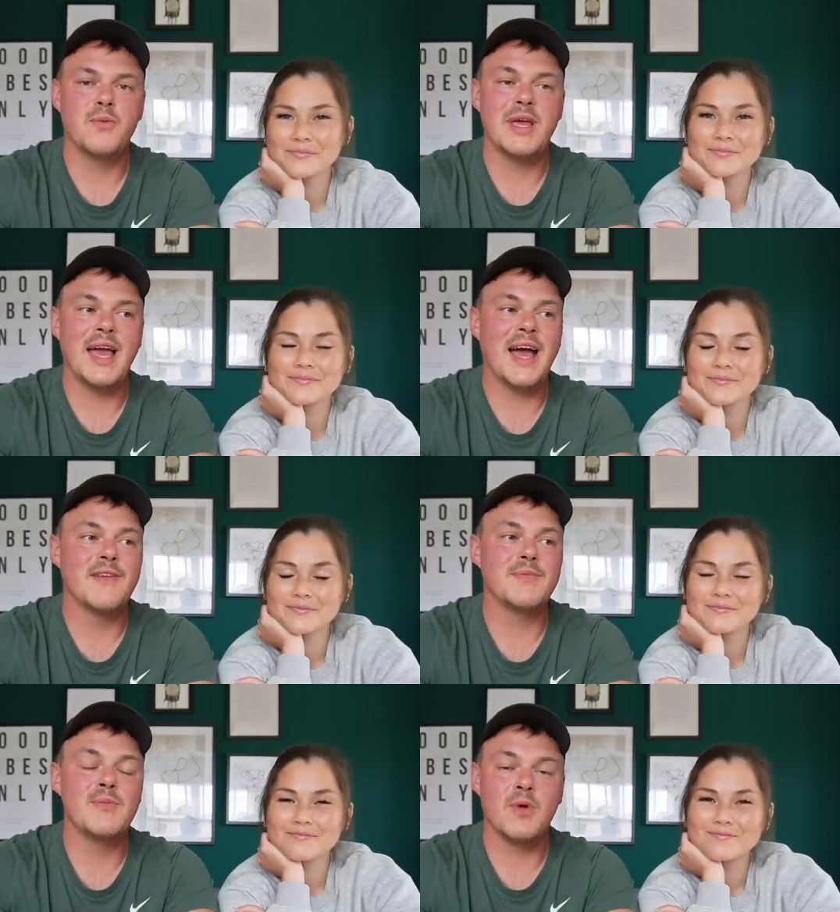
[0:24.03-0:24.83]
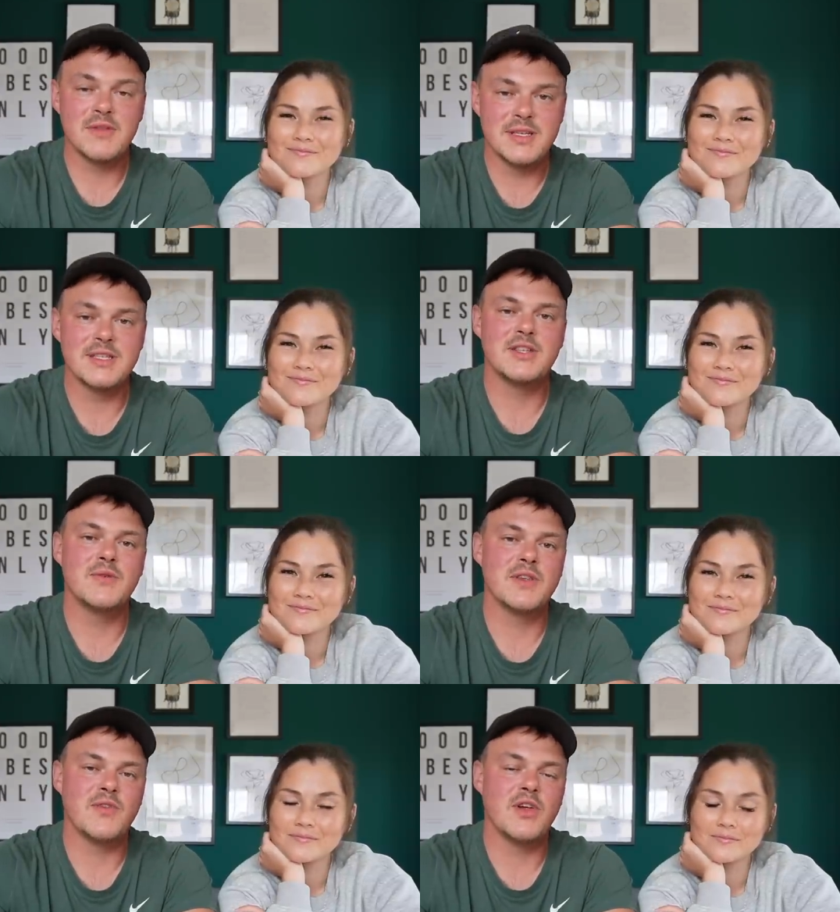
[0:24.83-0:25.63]
Speaker 1: We have been wanting to
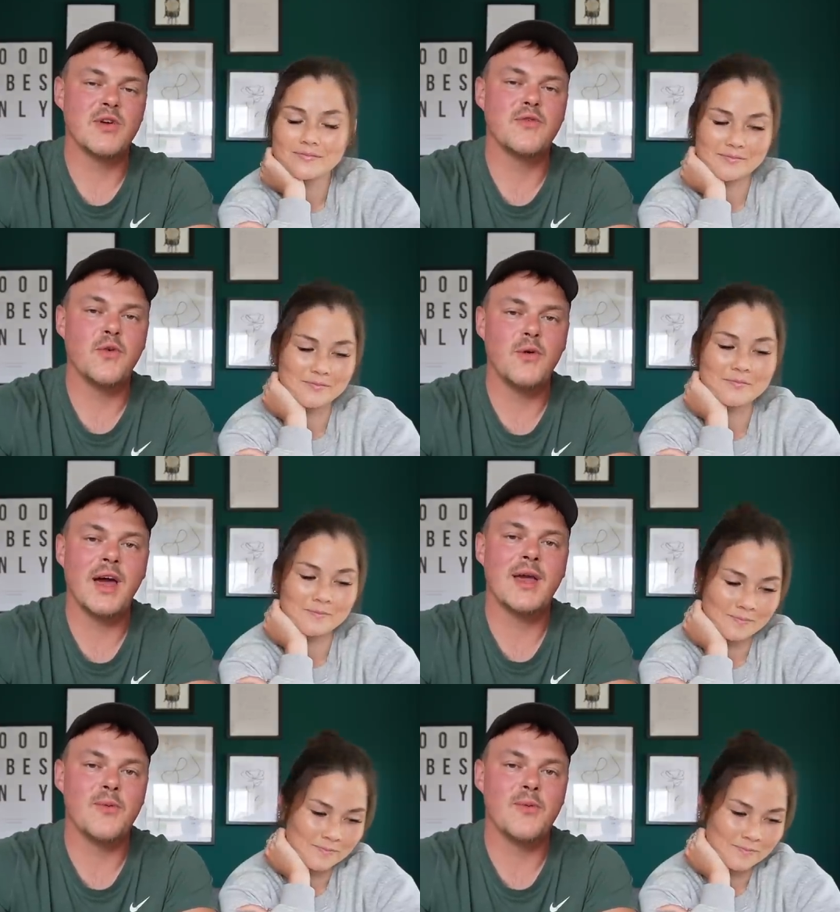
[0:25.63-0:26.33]
do this video for a